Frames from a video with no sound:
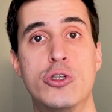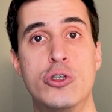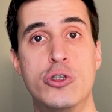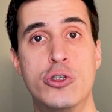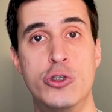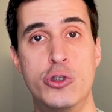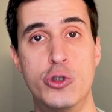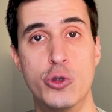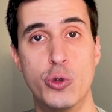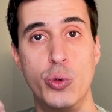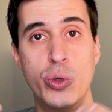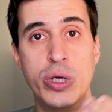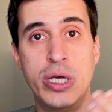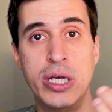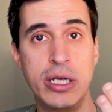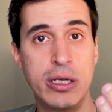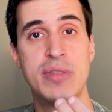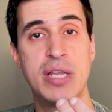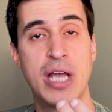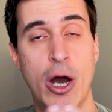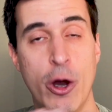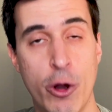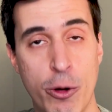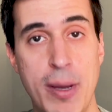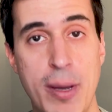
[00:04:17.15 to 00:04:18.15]
doing
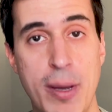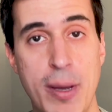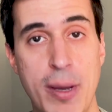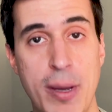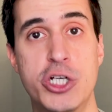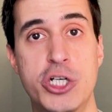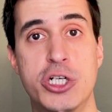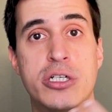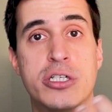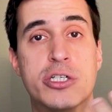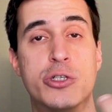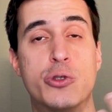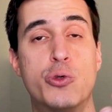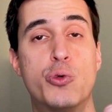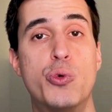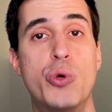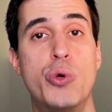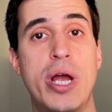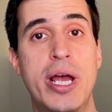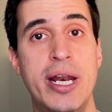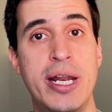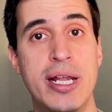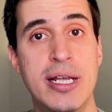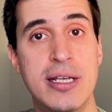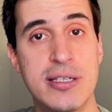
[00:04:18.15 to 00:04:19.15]
automations,
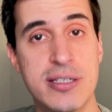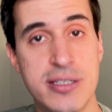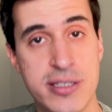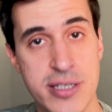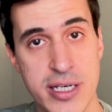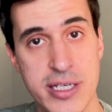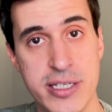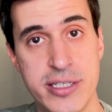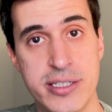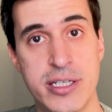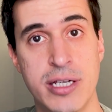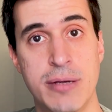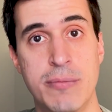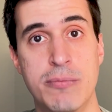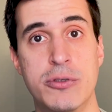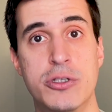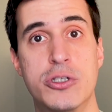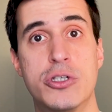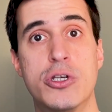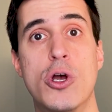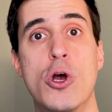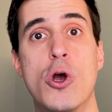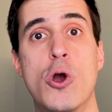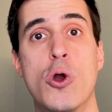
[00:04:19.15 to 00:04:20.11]
creating systems,